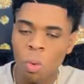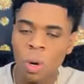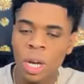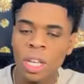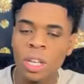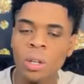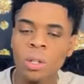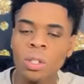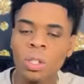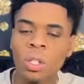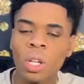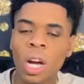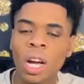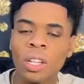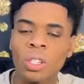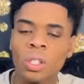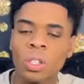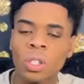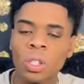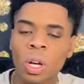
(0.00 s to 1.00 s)
When you
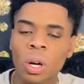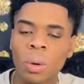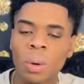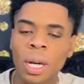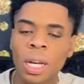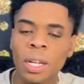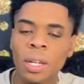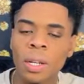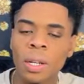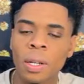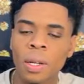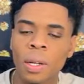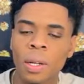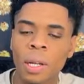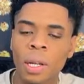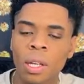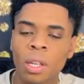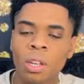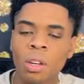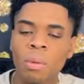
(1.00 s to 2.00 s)
start sowing,
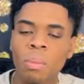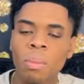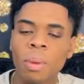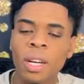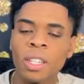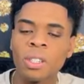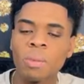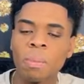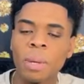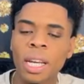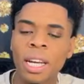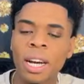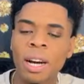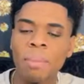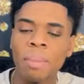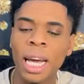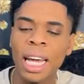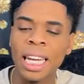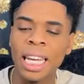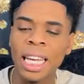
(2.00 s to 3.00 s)
you must
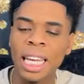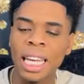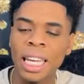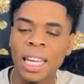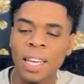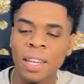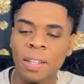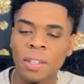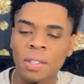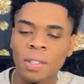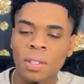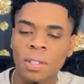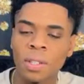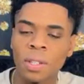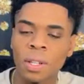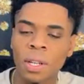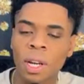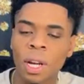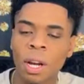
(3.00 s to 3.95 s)
become at ease,